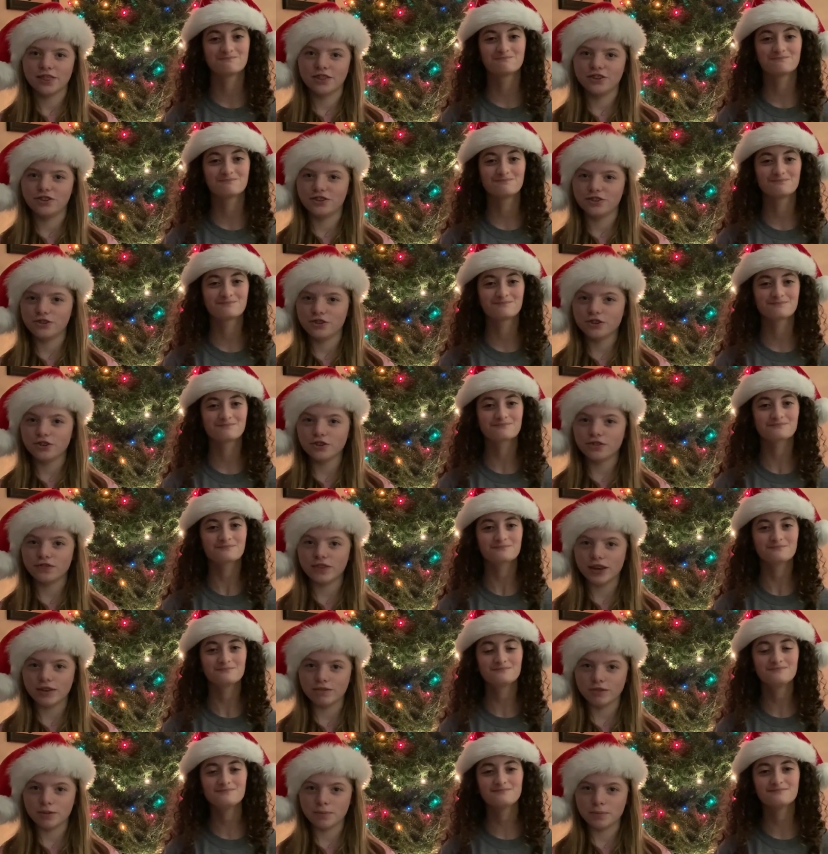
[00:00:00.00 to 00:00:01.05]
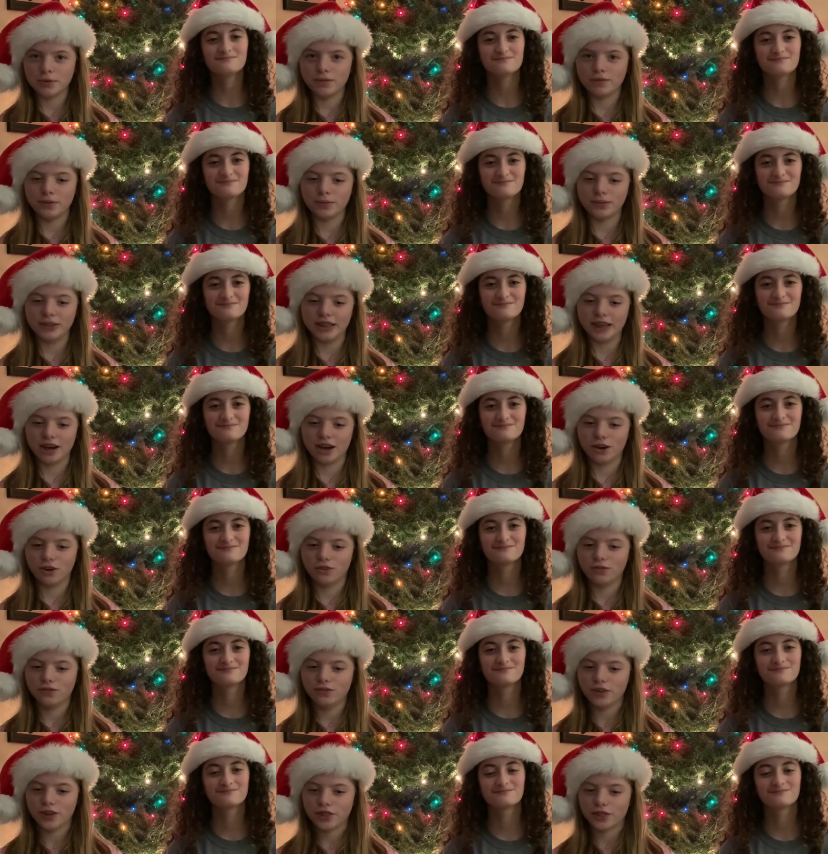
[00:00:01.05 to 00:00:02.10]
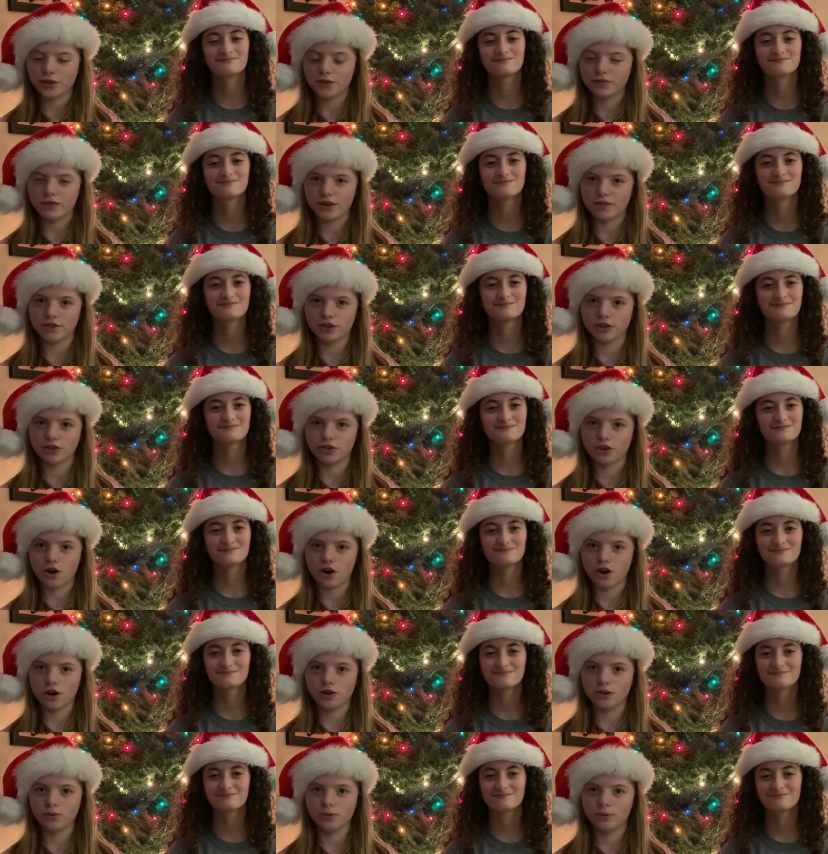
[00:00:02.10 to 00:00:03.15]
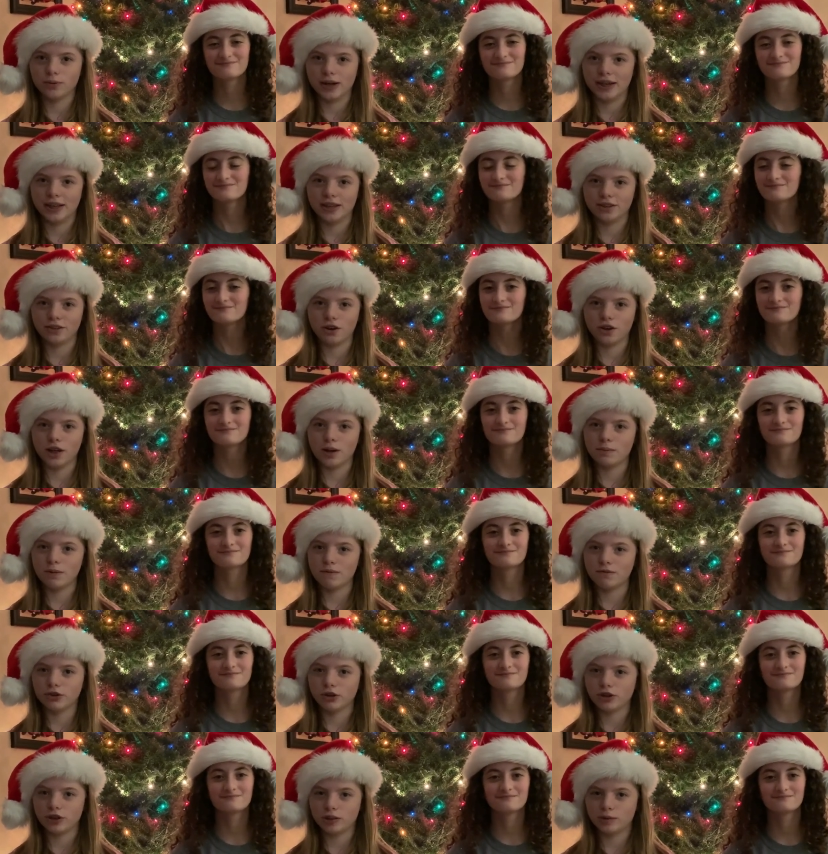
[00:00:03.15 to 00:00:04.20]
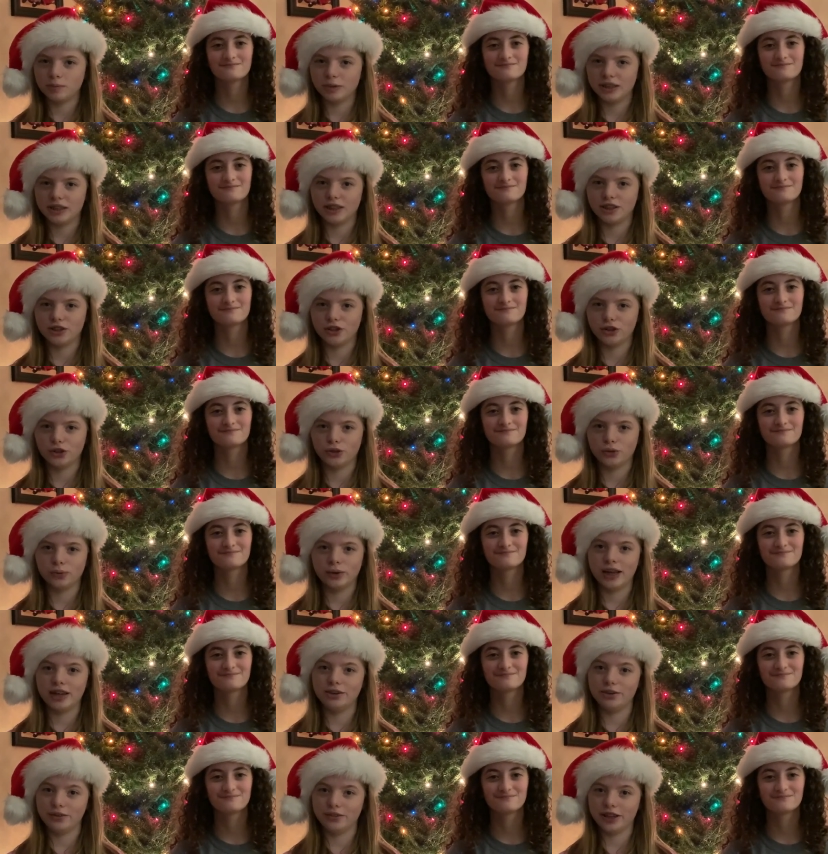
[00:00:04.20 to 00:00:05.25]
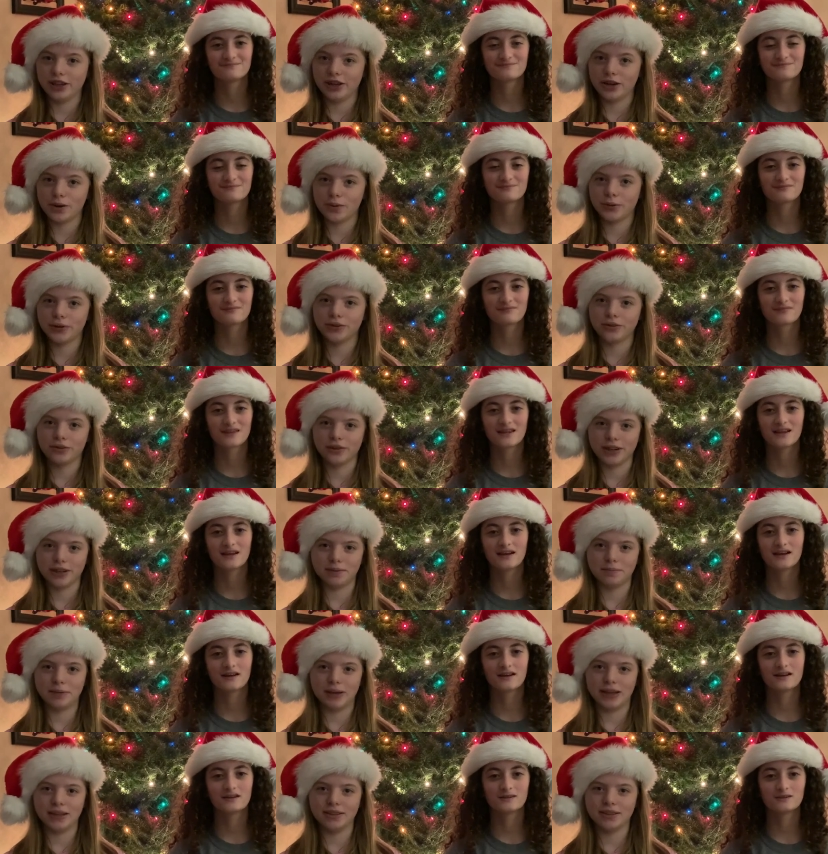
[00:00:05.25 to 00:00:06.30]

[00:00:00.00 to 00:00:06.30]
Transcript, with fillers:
Speaker 1: junior's favorite movie was Elf, their favorite song was All I Want for Christmas Is You and Do They Know It's Christmas.